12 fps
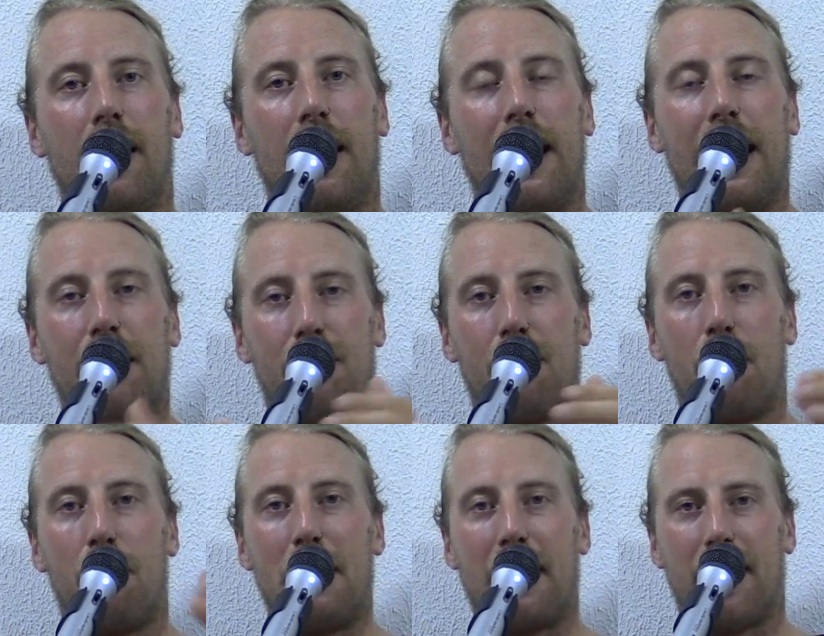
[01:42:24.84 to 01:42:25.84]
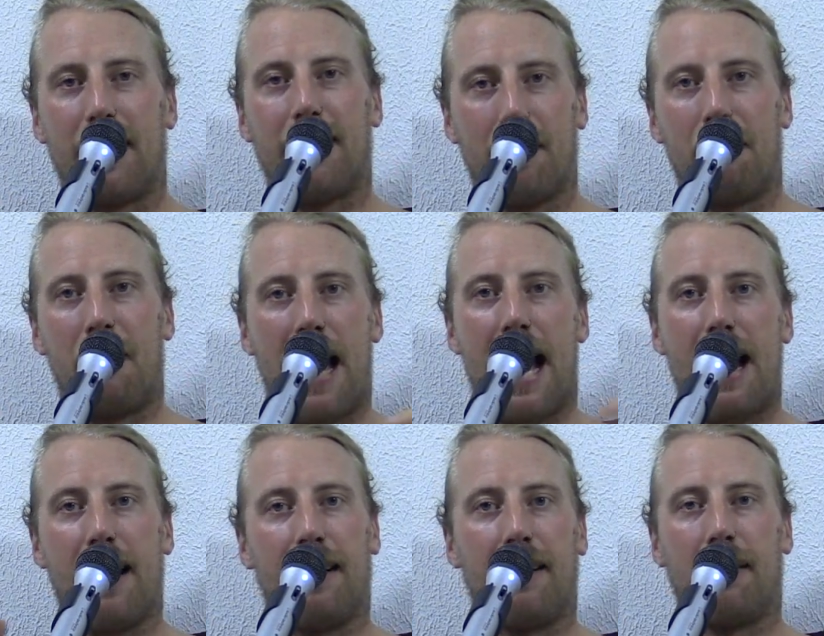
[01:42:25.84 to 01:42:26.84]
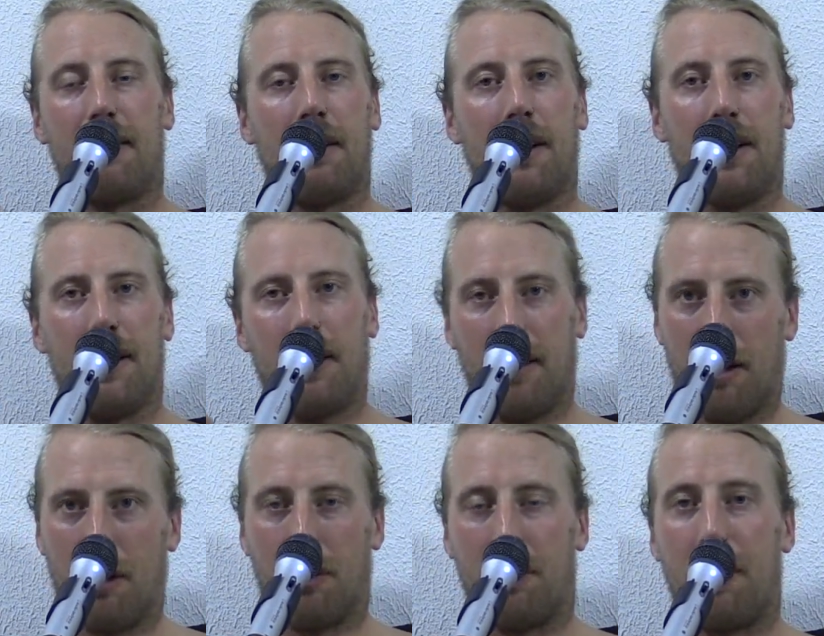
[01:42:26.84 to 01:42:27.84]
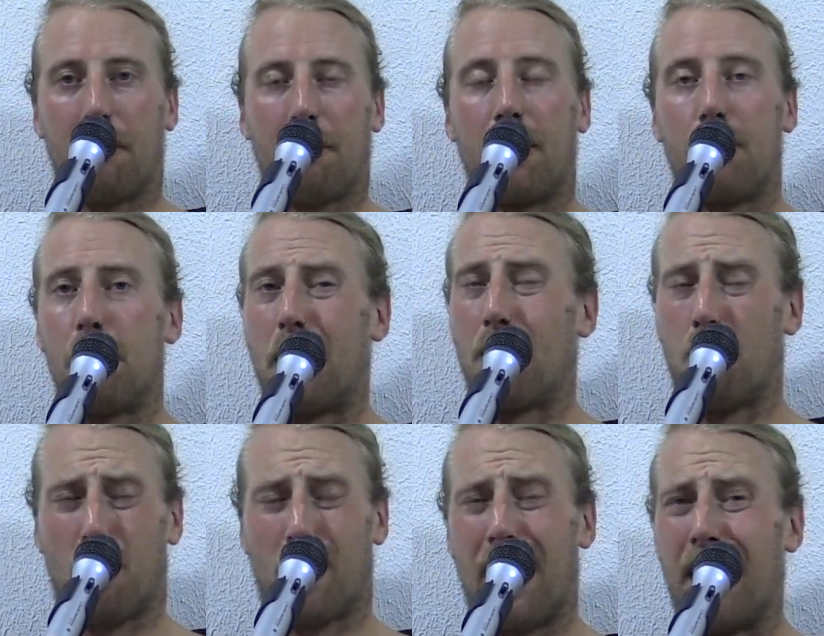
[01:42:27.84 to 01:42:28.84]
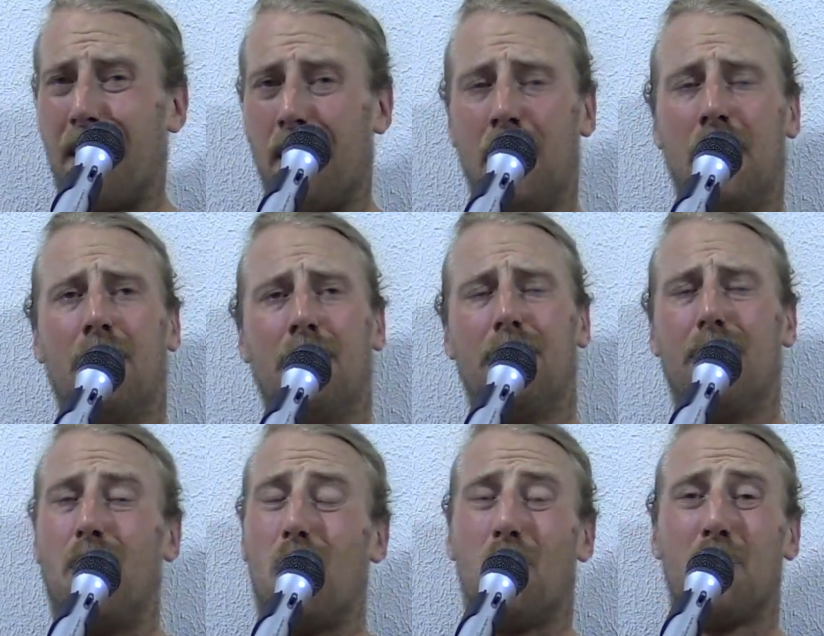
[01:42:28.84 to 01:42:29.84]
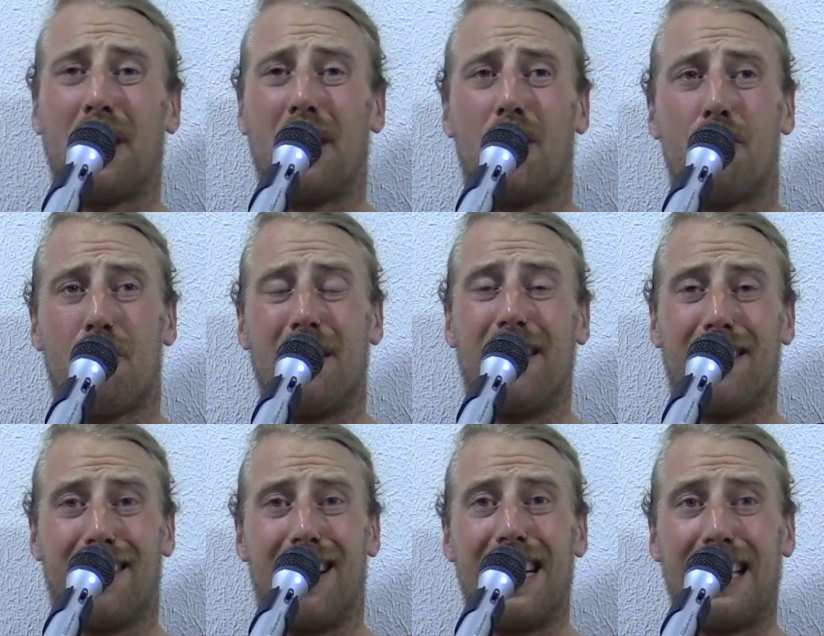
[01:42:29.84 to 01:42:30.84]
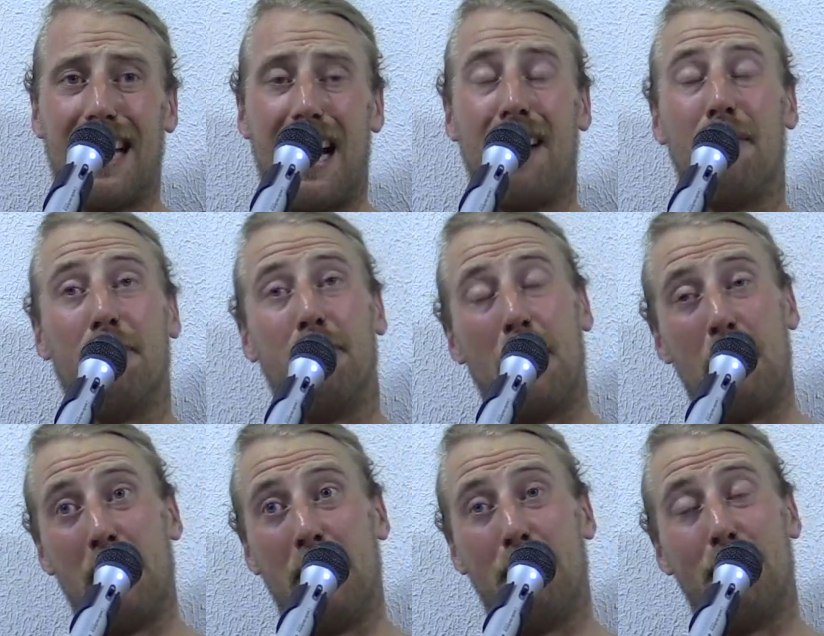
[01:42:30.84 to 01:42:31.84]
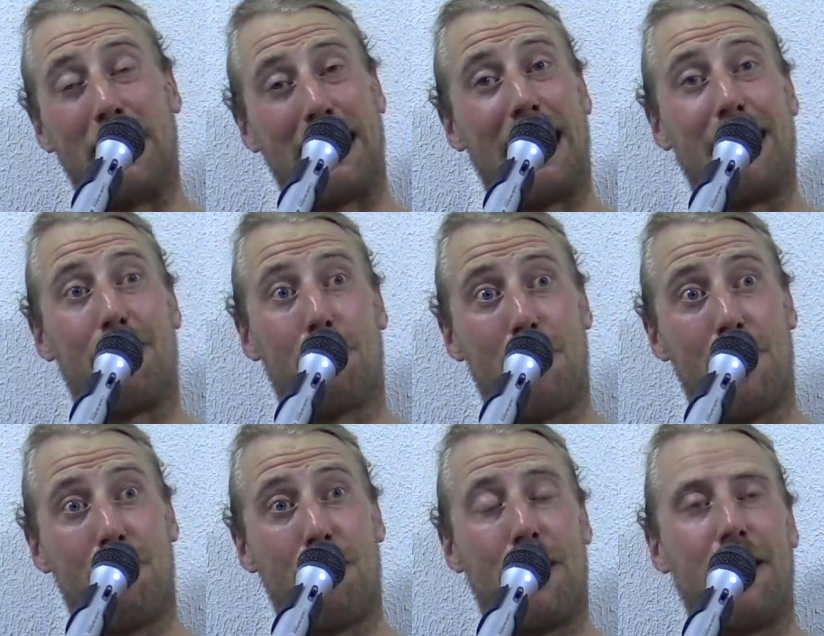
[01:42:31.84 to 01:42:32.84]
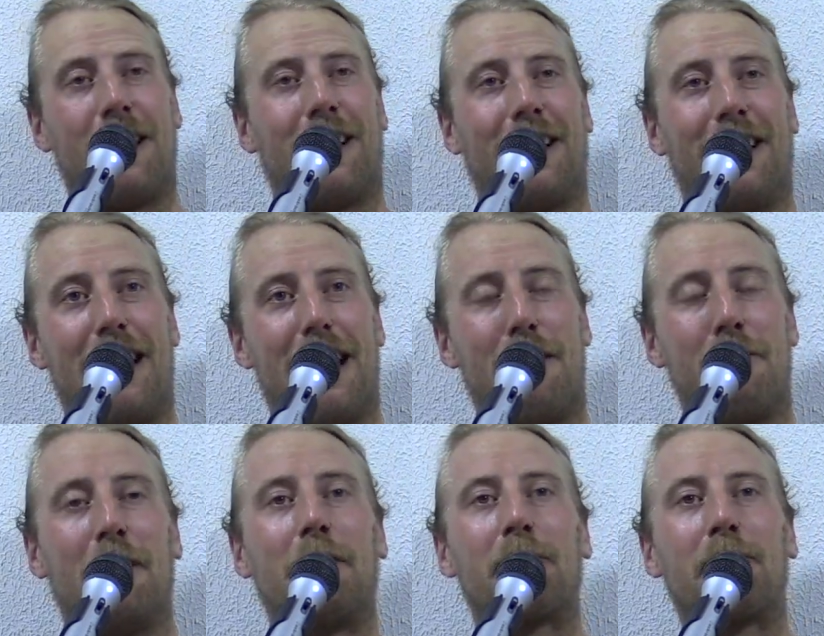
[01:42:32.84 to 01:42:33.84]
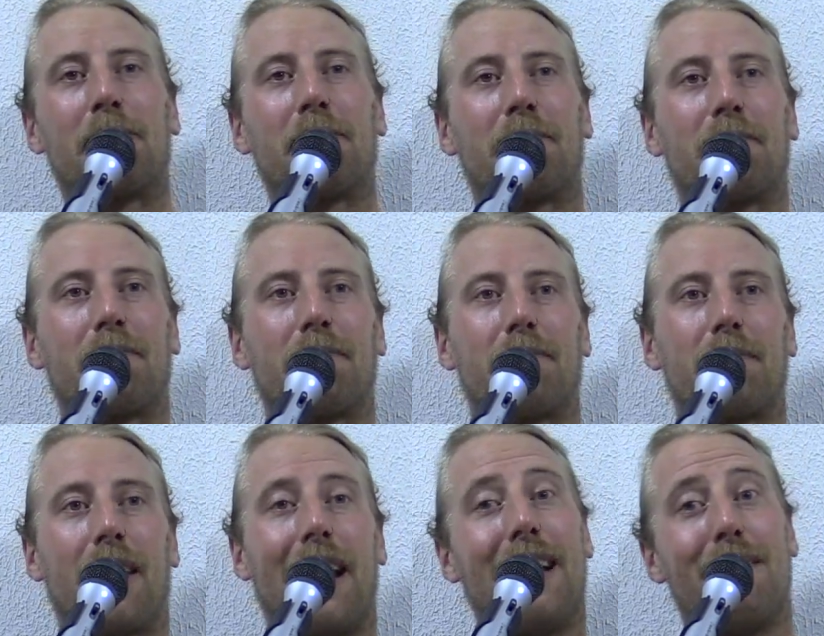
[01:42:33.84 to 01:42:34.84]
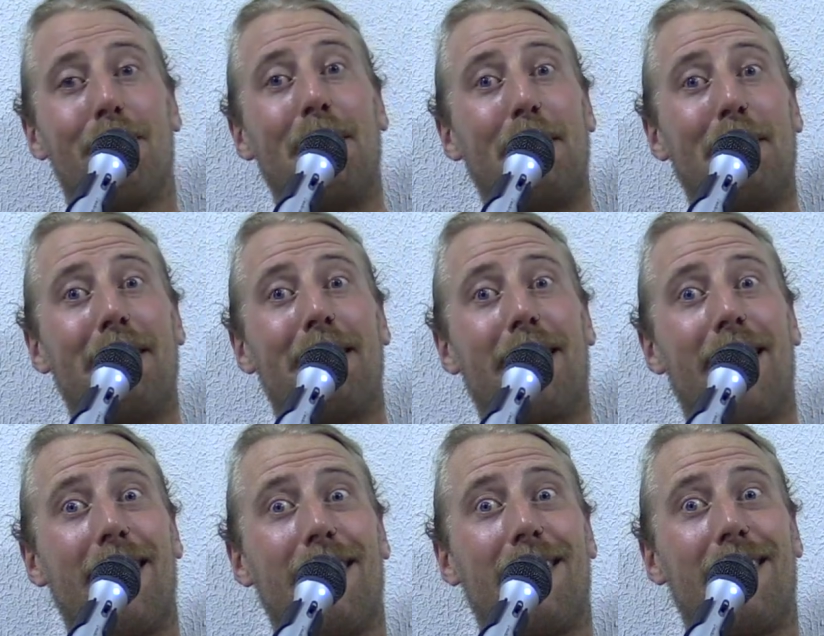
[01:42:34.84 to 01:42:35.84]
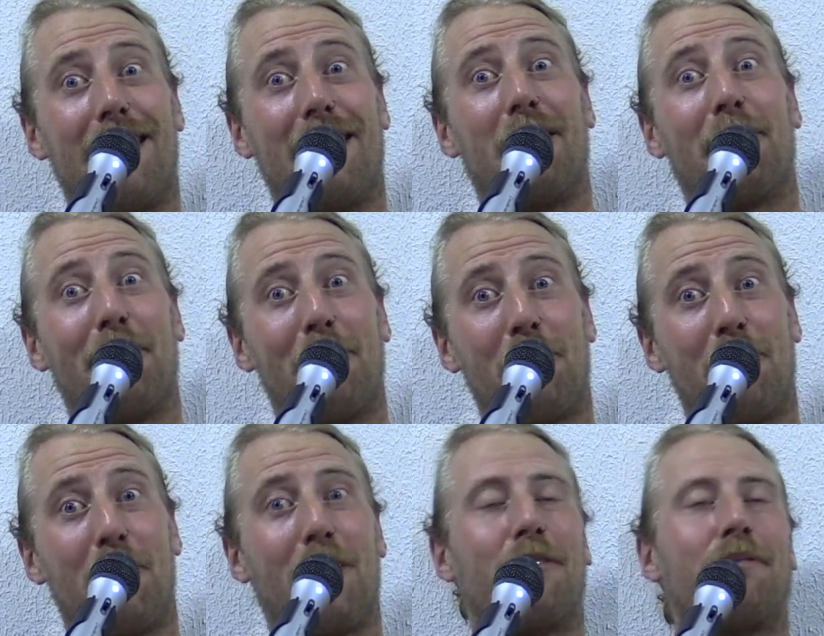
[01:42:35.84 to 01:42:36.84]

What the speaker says: And so because of that little difference, because we're kind of the only country that's like that, maybe besides Russia now, and maybe China in the future.